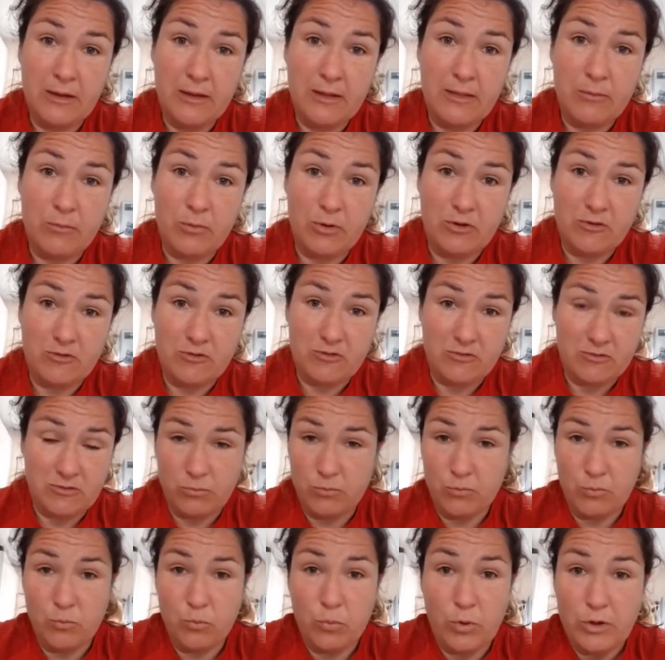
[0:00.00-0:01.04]
which
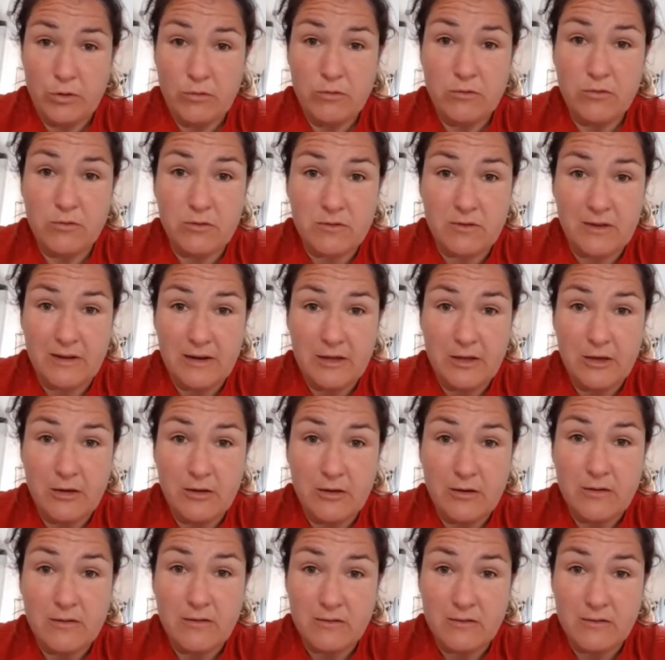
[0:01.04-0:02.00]
won't do us any good.